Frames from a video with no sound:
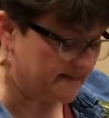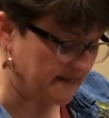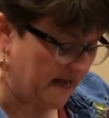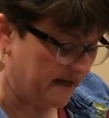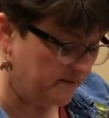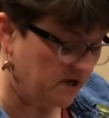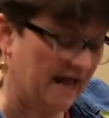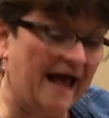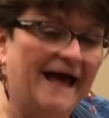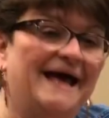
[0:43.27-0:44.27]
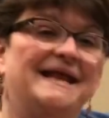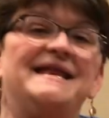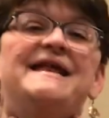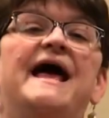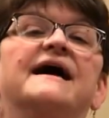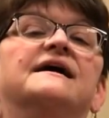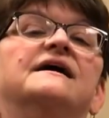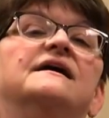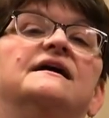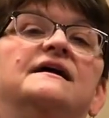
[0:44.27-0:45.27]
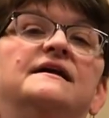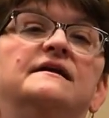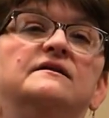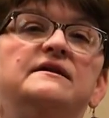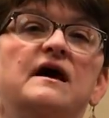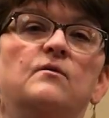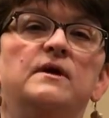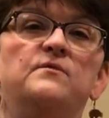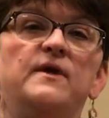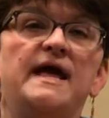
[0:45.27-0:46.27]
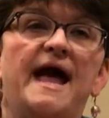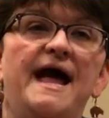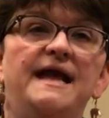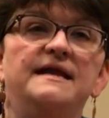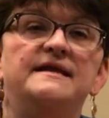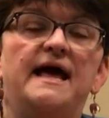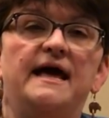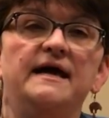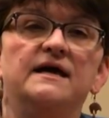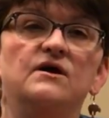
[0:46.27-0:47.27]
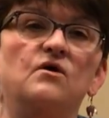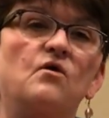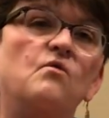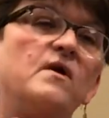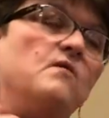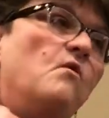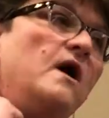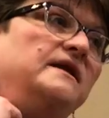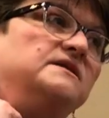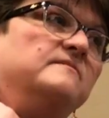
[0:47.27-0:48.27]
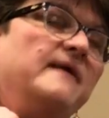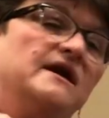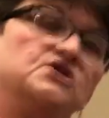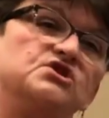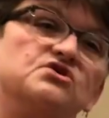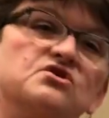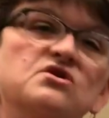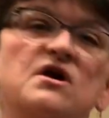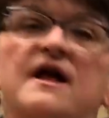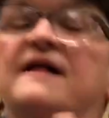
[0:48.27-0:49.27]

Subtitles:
is I'm going to add a neck. Now when we add a neck, we want to make sure